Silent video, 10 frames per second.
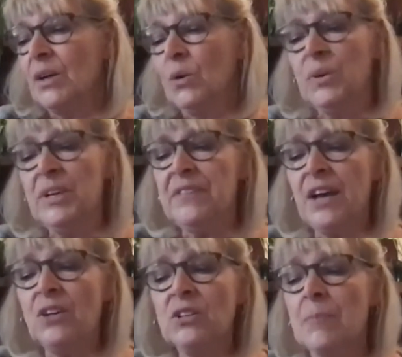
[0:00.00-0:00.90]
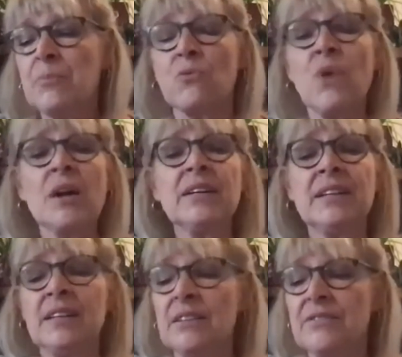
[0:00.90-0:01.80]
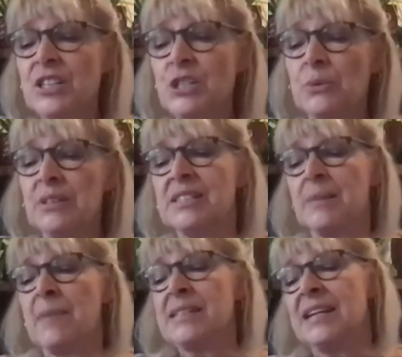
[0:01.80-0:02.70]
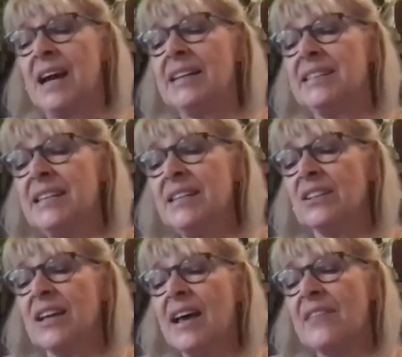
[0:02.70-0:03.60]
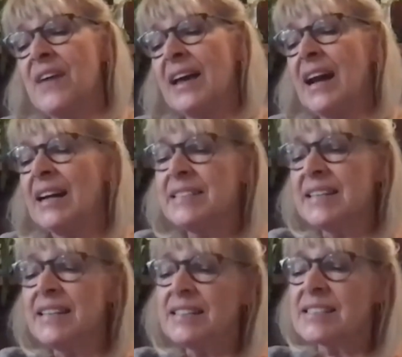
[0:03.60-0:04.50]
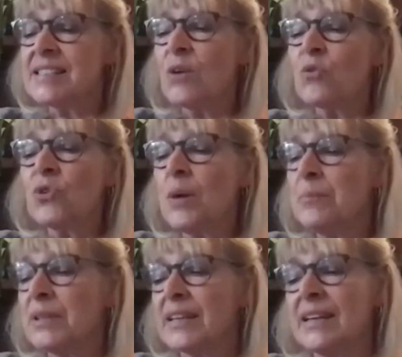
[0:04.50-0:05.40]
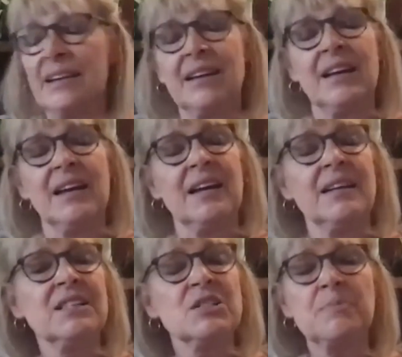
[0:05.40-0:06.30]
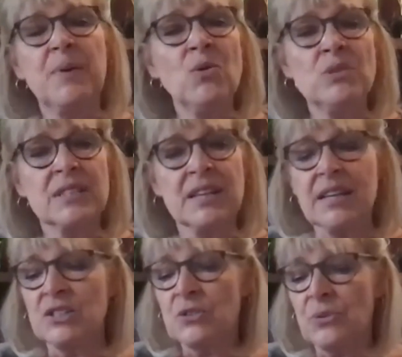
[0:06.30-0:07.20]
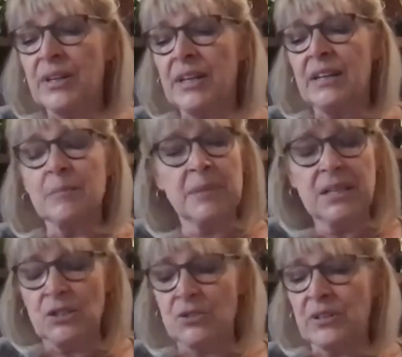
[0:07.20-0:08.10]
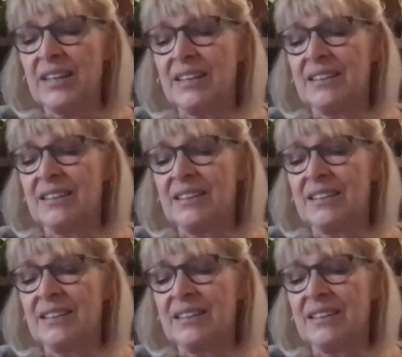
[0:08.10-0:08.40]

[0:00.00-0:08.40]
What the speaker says: We have held up rugged individualism as an ideal, and that ideal is now crumbling and exposing its greed and bigotry.